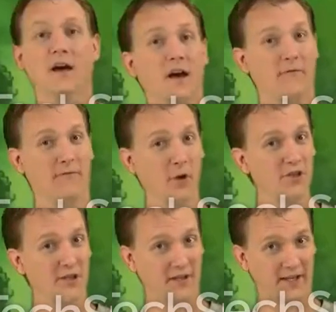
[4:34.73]

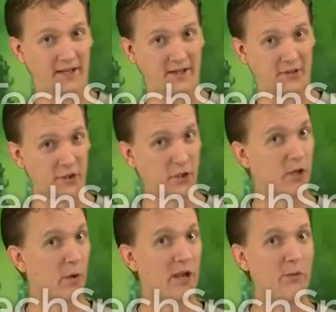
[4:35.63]
Unfortunately, the only
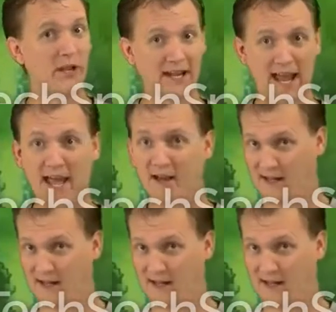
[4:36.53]
way we can add